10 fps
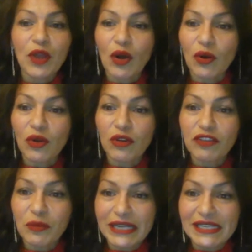all of
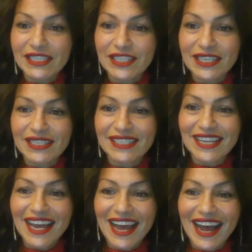your messages
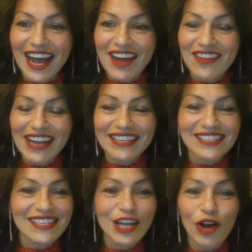
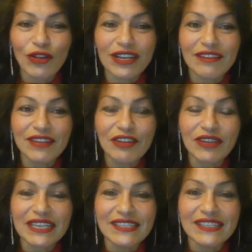and see all the lovely
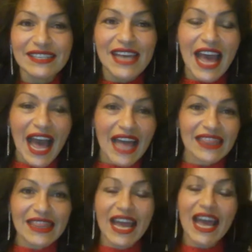greetings.
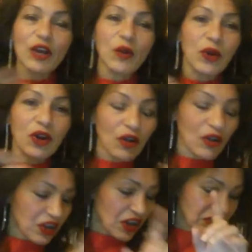And then we're
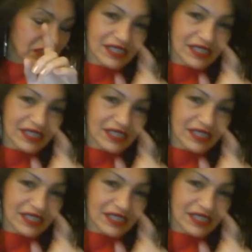all going to